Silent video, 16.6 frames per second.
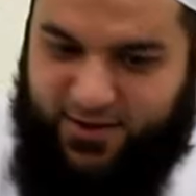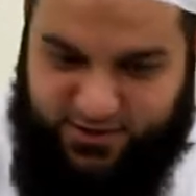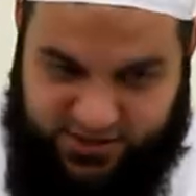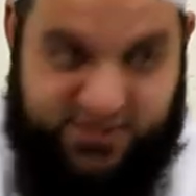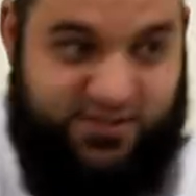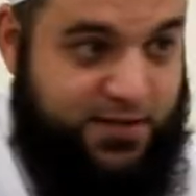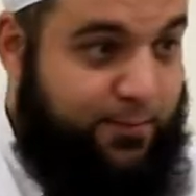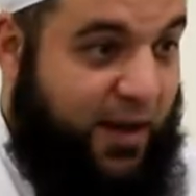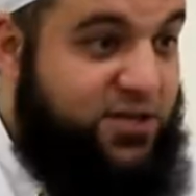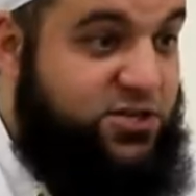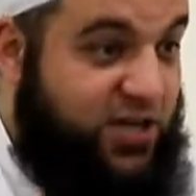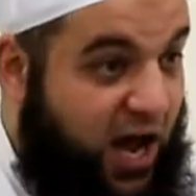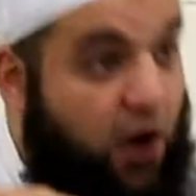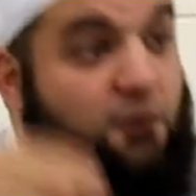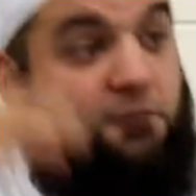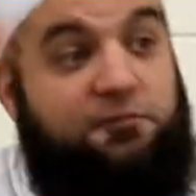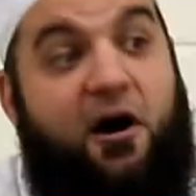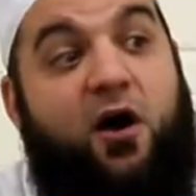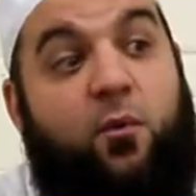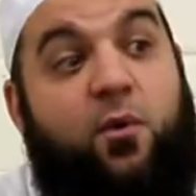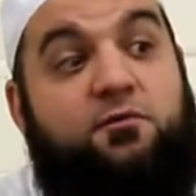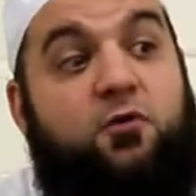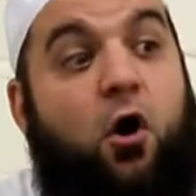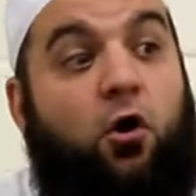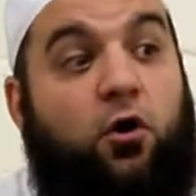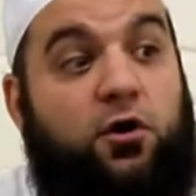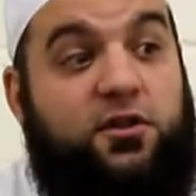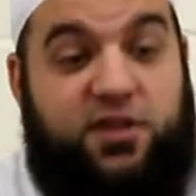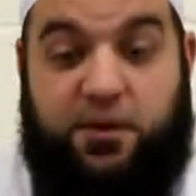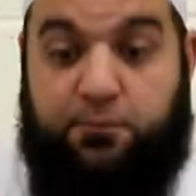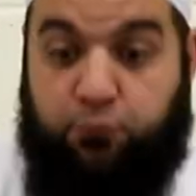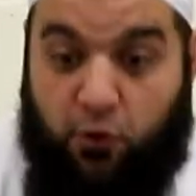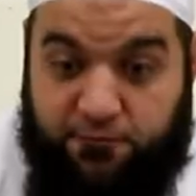Just imagine how far we've gone.
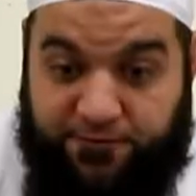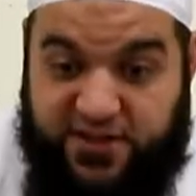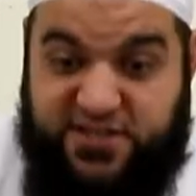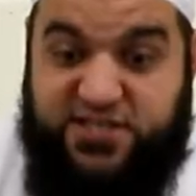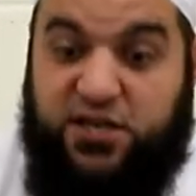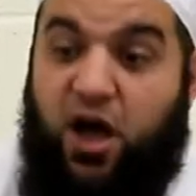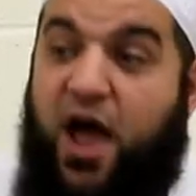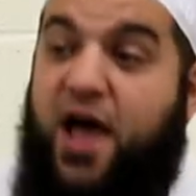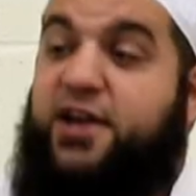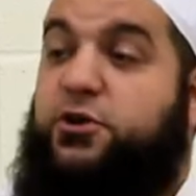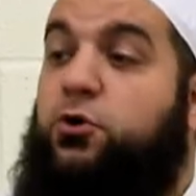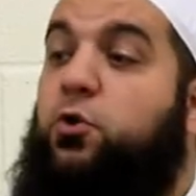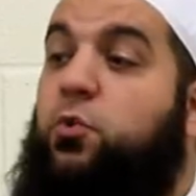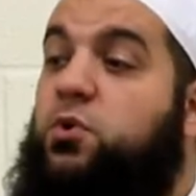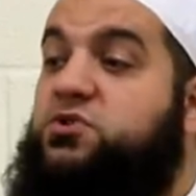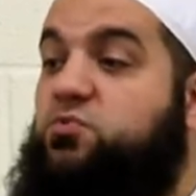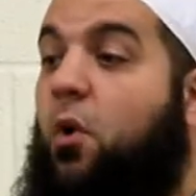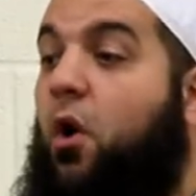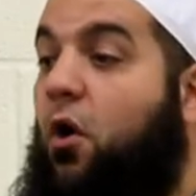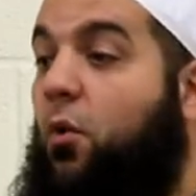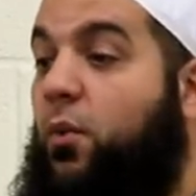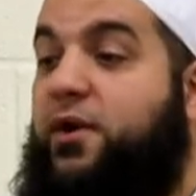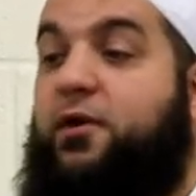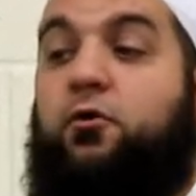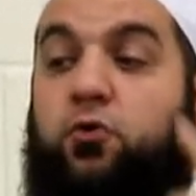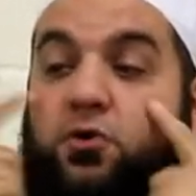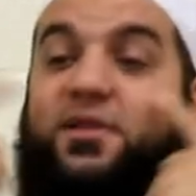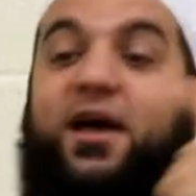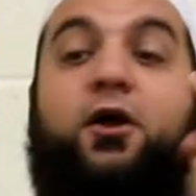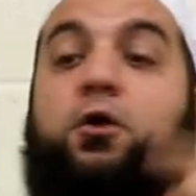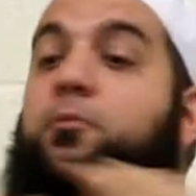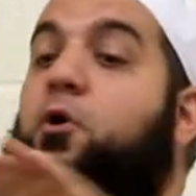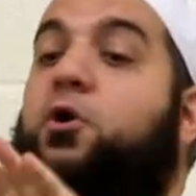The prophetic ideal was what? We don't look
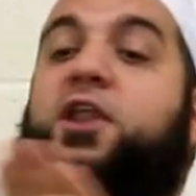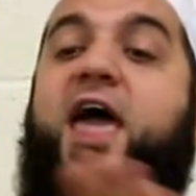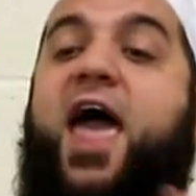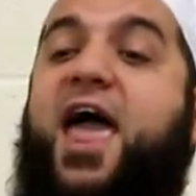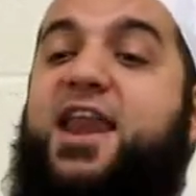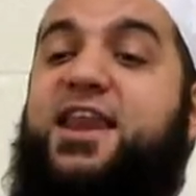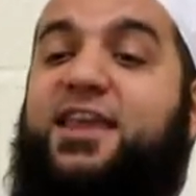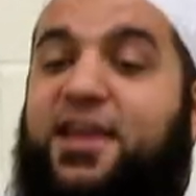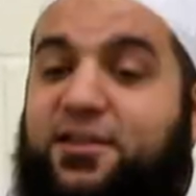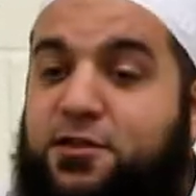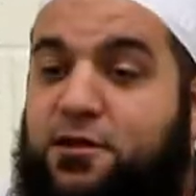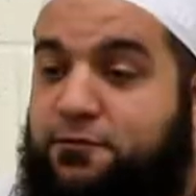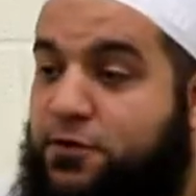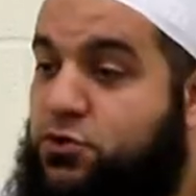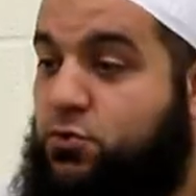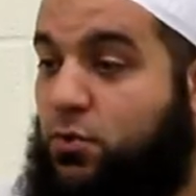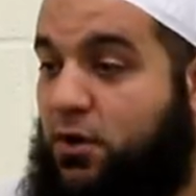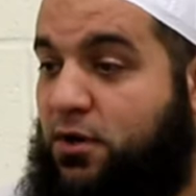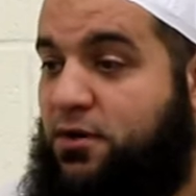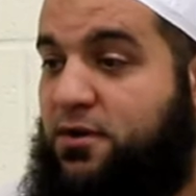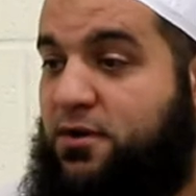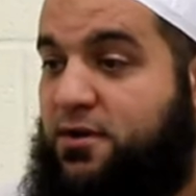down upon any individual.